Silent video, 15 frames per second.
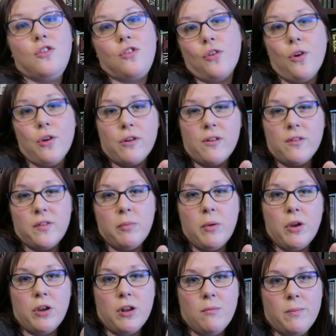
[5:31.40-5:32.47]
Daughter of
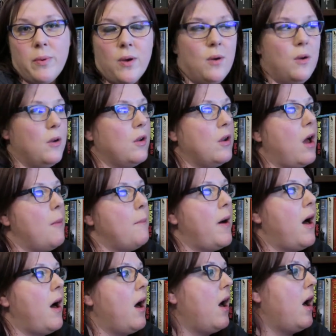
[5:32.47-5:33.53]
Smoke and Bone
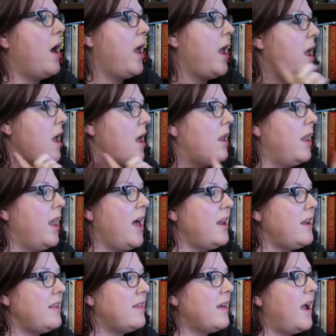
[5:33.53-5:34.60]
by
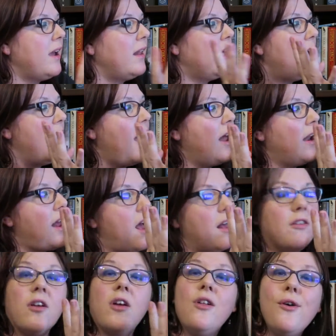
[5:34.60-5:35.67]
Lani Taylor, and it
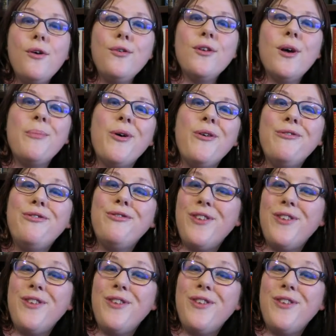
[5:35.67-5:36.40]
has a close-up of